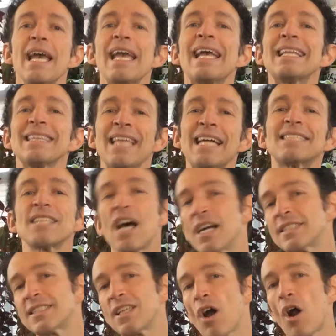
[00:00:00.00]
It lets
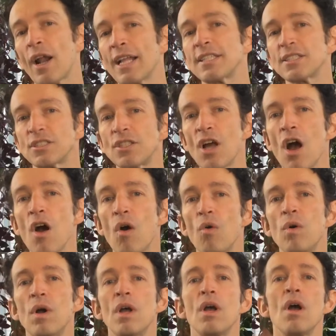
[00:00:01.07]
us, the audience,
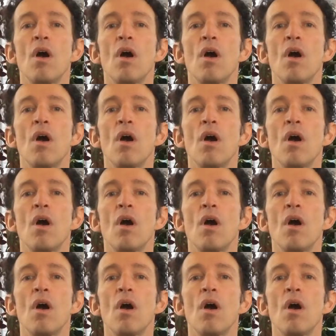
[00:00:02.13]
know